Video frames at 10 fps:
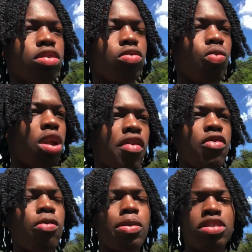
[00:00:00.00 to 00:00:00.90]
whatever, or
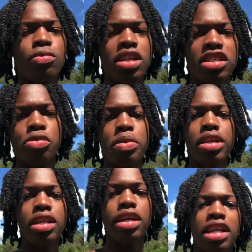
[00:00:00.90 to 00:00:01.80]
a person with a
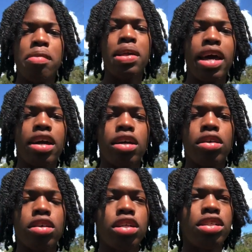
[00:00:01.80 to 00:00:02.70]
disability, and
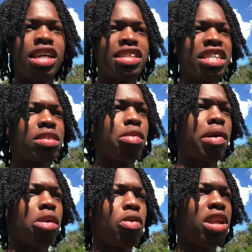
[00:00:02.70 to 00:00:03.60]
they'll say something about
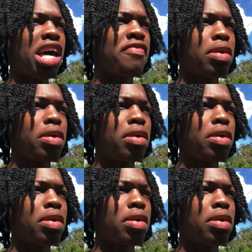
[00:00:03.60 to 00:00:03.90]
them or laugh at